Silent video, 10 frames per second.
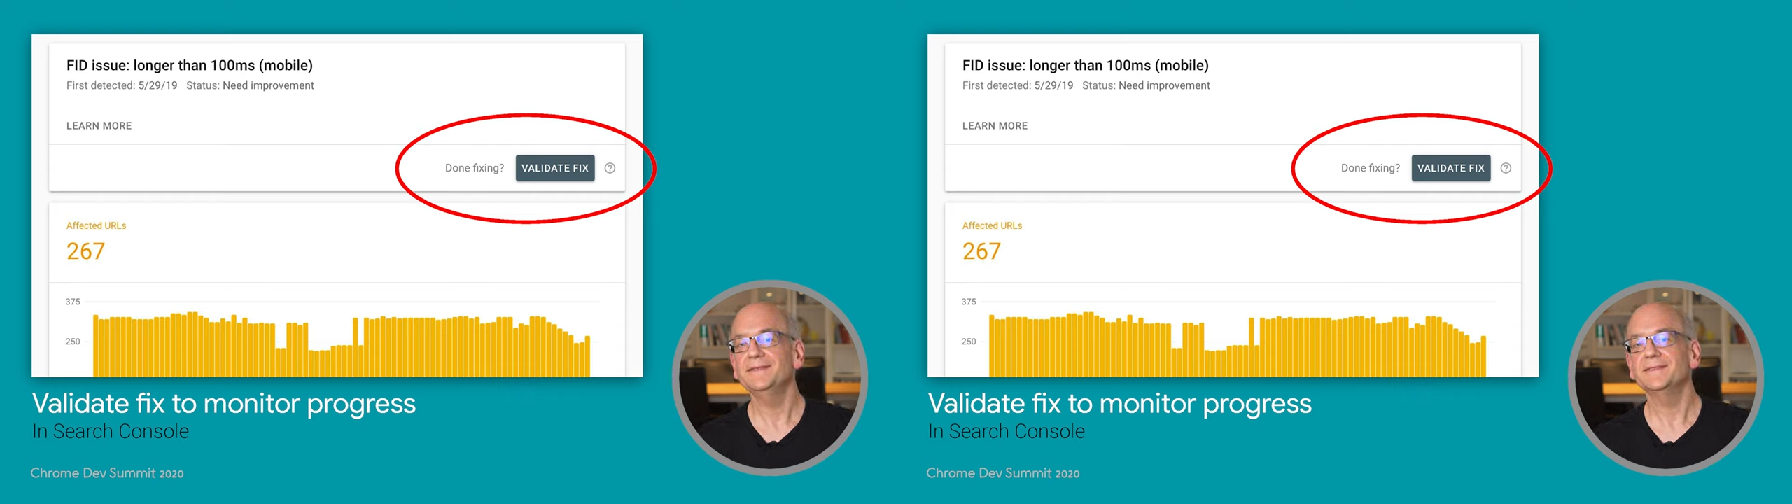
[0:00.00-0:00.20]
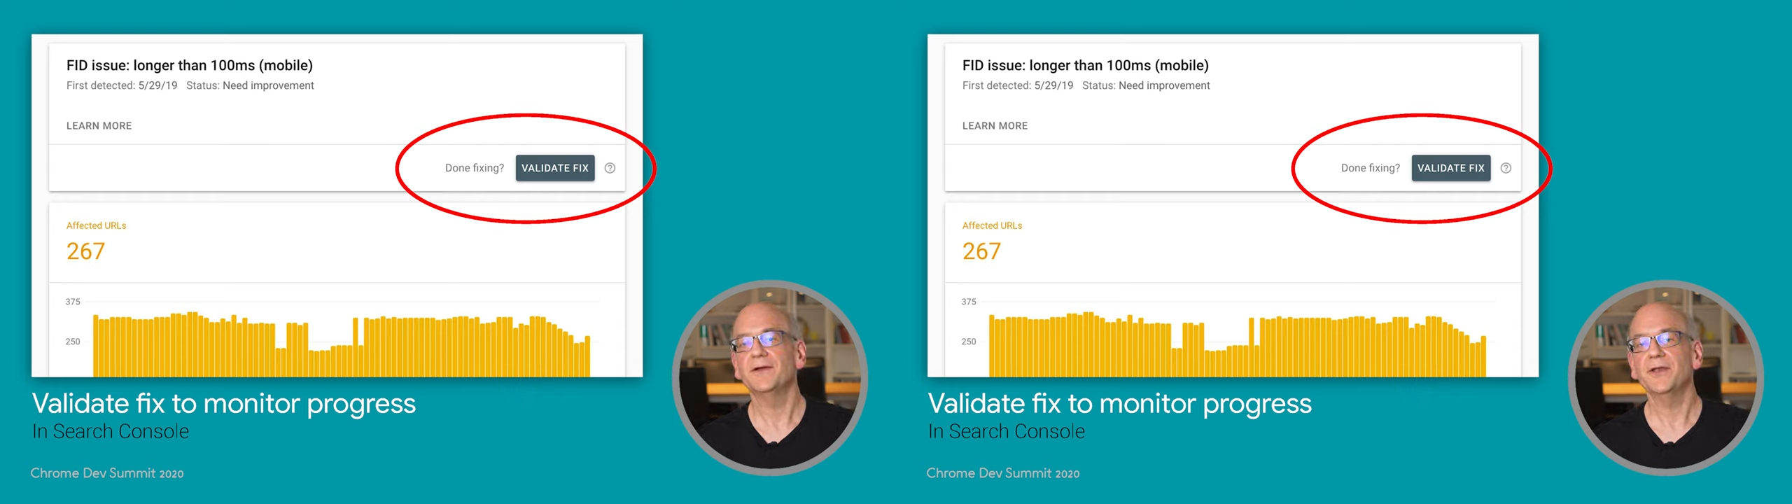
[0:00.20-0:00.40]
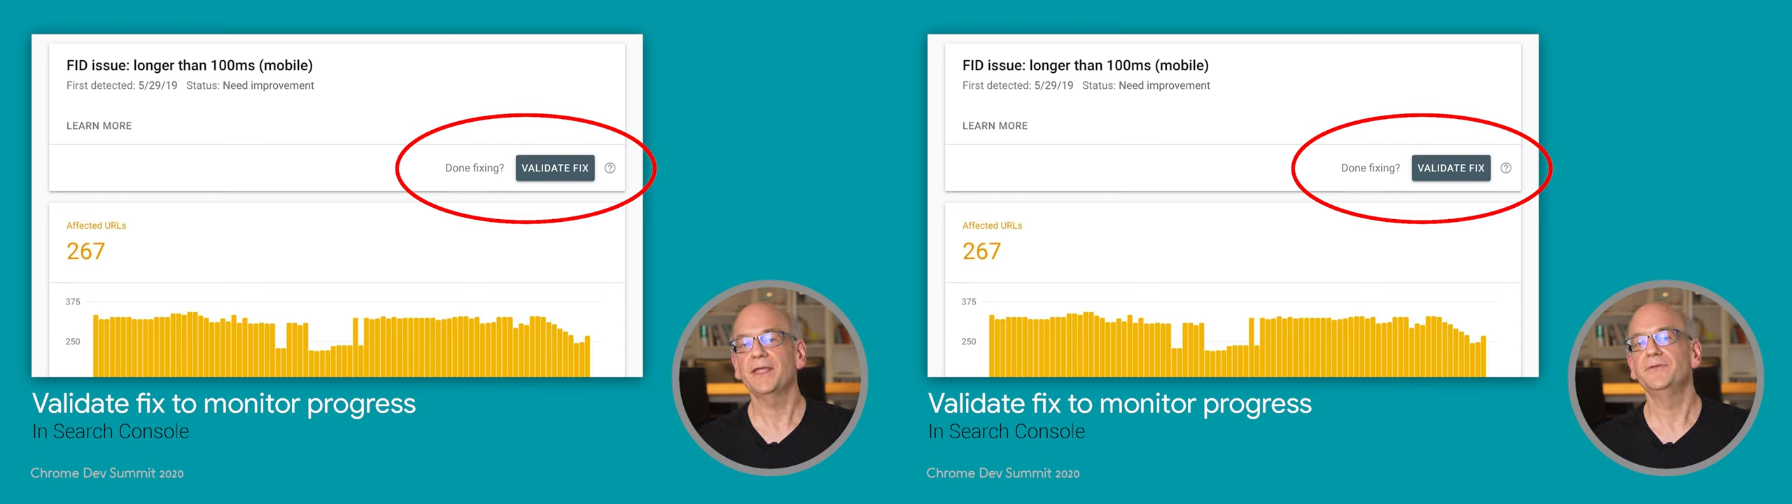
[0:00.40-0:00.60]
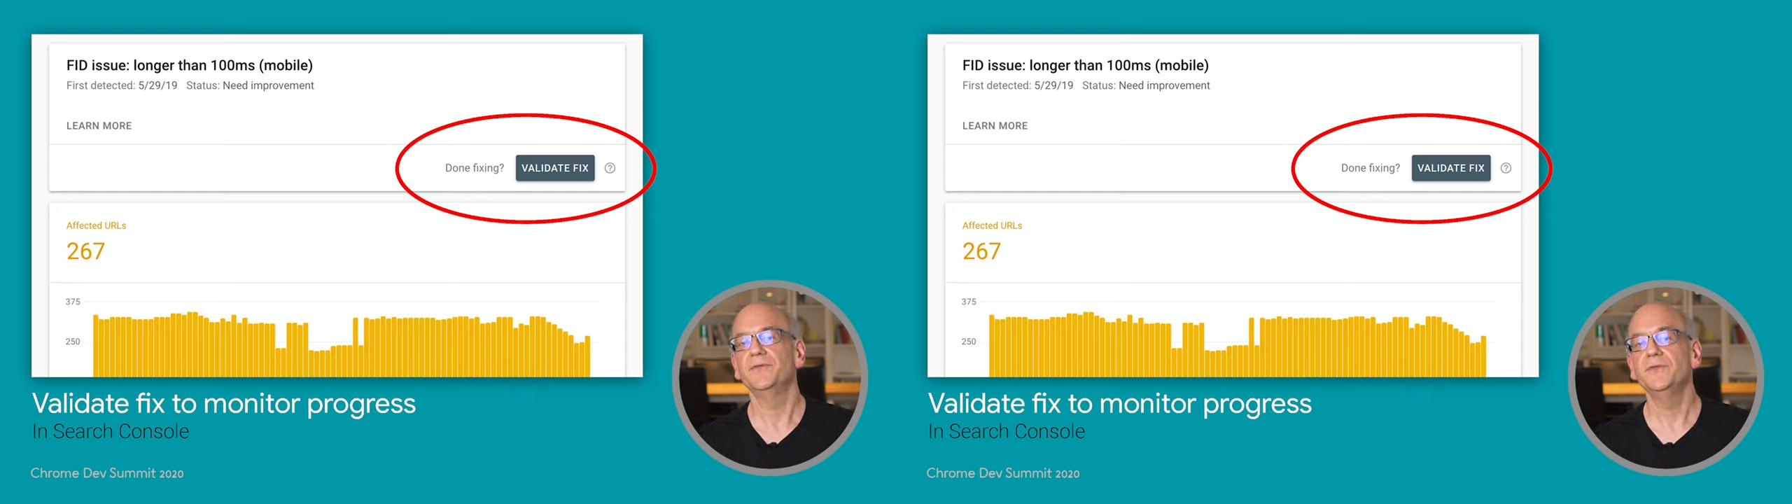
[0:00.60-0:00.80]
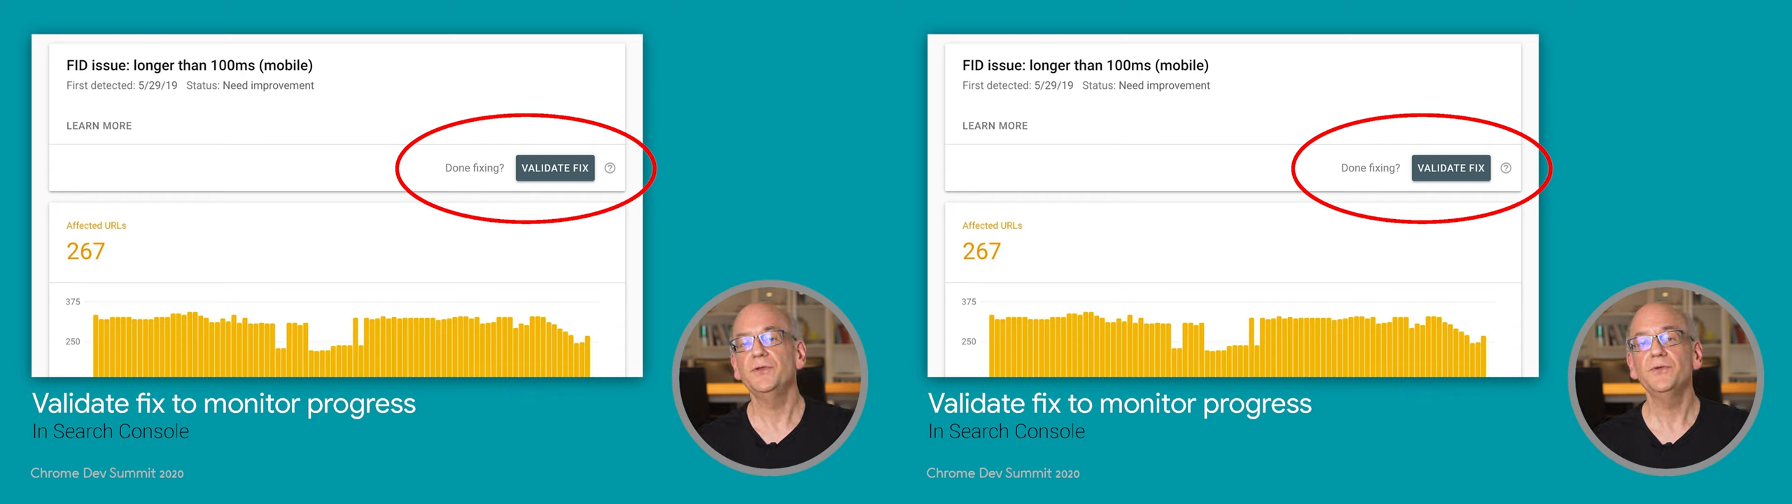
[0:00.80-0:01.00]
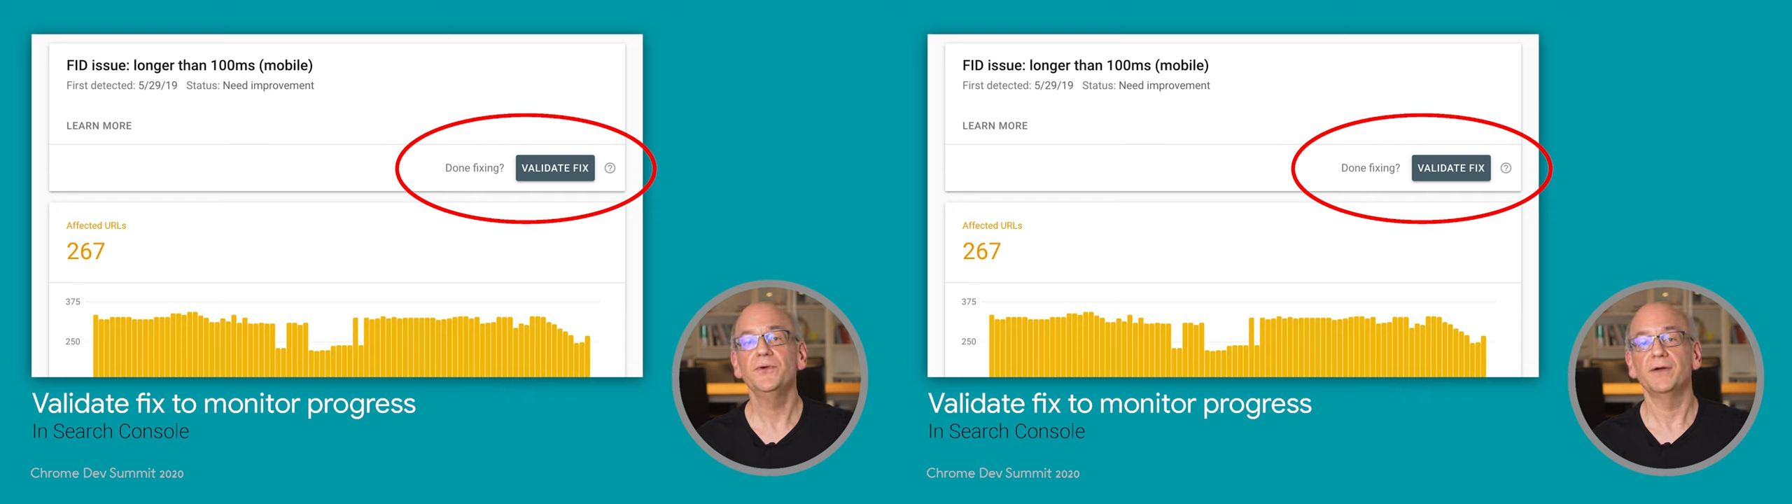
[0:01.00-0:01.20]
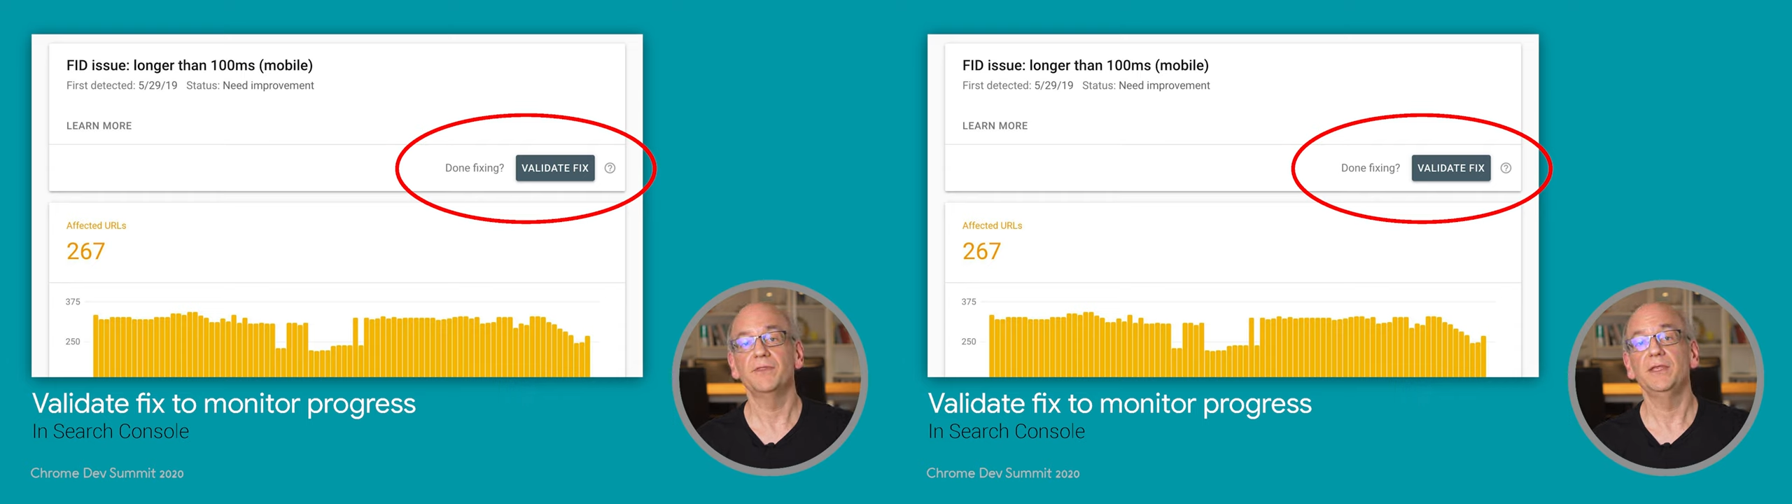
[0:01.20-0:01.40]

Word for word: start a review of